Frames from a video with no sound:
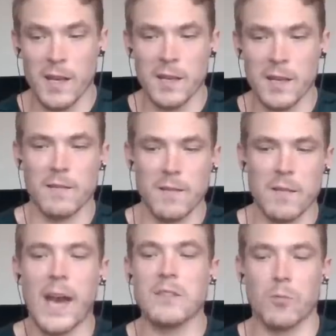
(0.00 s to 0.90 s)
like,
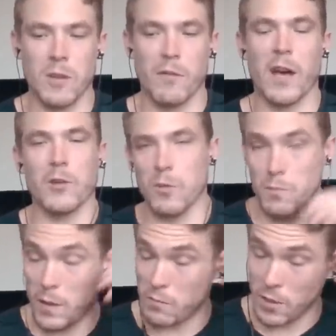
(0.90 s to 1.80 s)
that's where the value
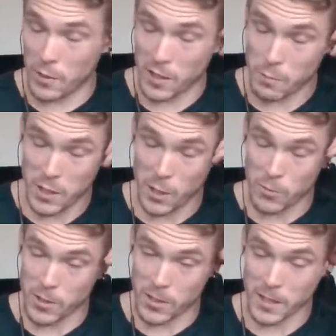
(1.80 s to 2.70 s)
in, in something like P O
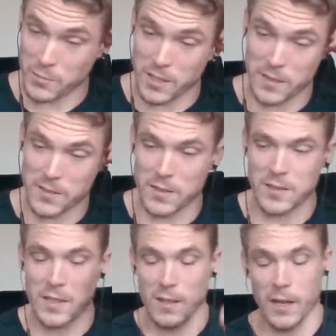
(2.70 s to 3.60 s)
really comes in, is to
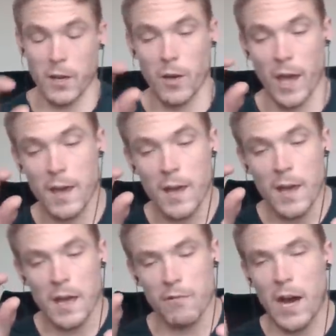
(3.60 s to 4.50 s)
see like, okay,
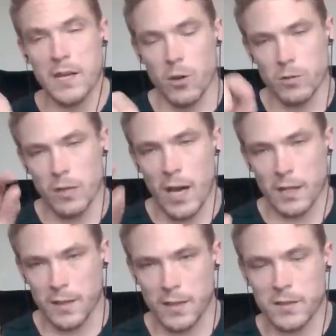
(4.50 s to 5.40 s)
if I node
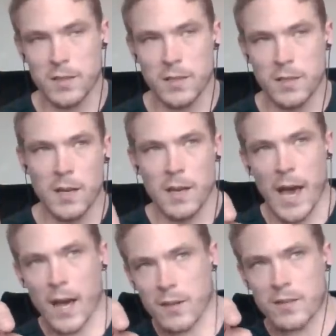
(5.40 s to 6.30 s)
lock this,
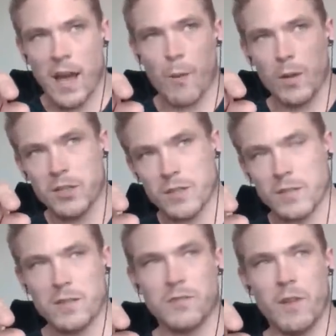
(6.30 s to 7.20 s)
how does, how much
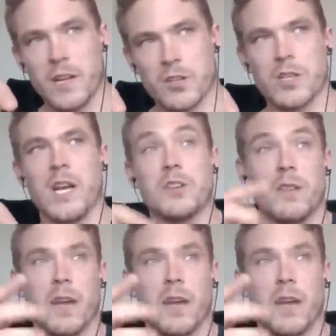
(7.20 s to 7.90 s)
does this range change?